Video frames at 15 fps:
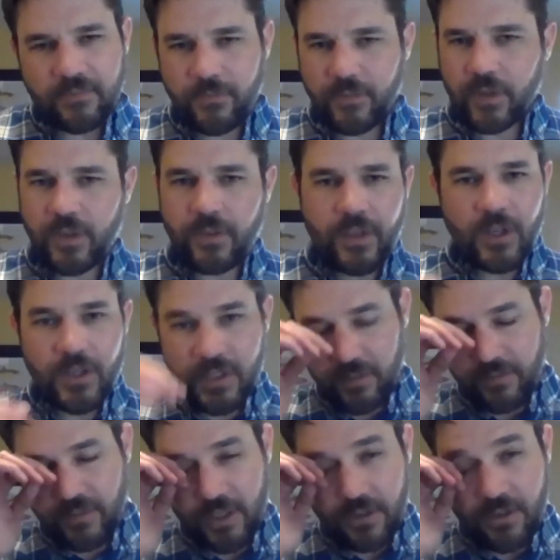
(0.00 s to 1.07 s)
for those
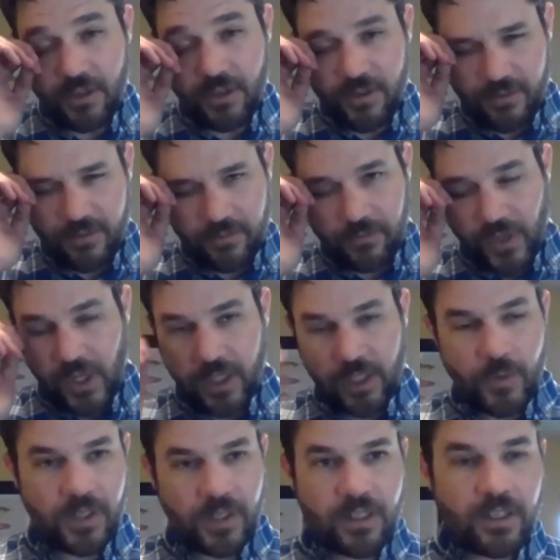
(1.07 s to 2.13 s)
of you who follow
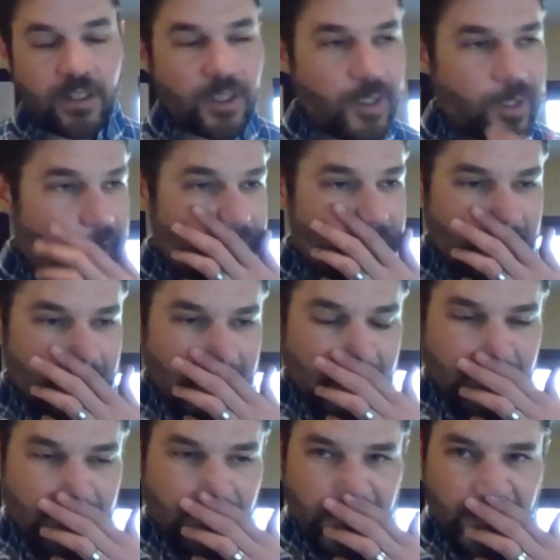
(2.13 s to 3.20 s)
along
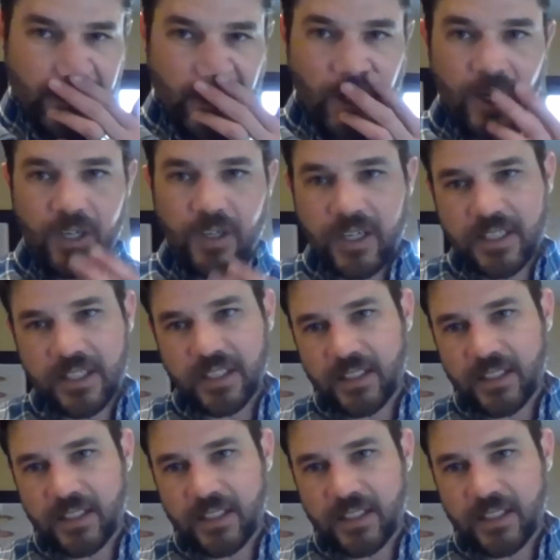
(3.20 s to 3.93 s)
closely with Congress,